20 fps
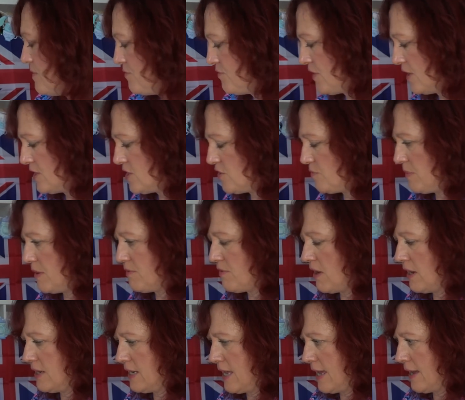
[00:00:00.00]
in front of me
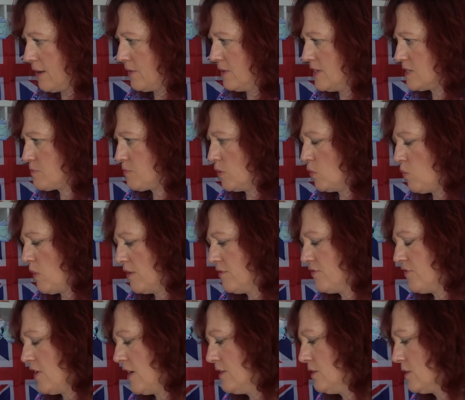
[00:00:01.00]
right now. Let's pull one
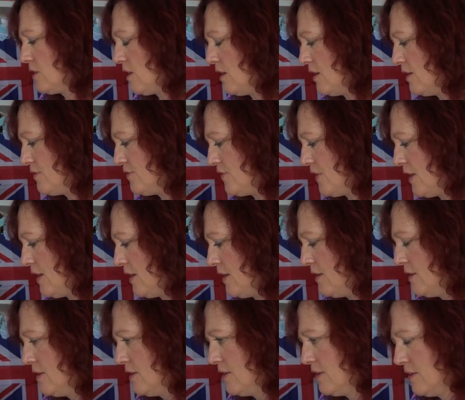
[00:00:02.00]
final card for
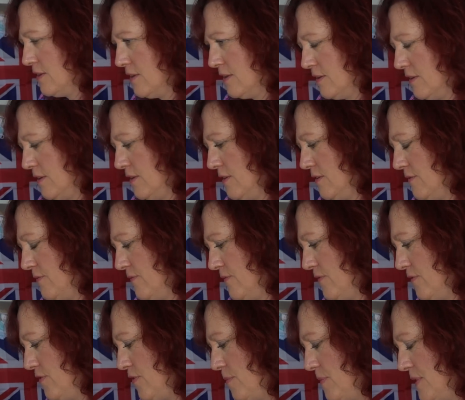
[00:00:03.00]
her
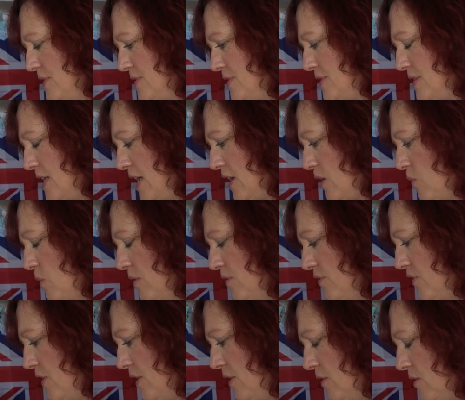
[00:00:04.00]
from this deck. One
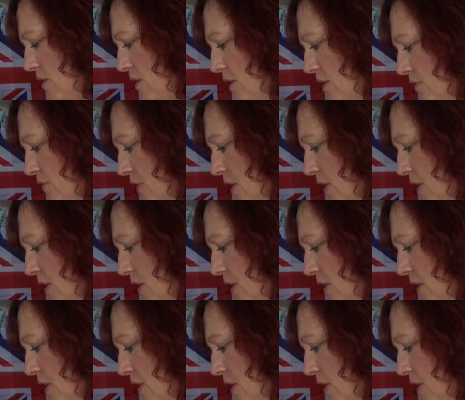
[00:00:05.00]
final card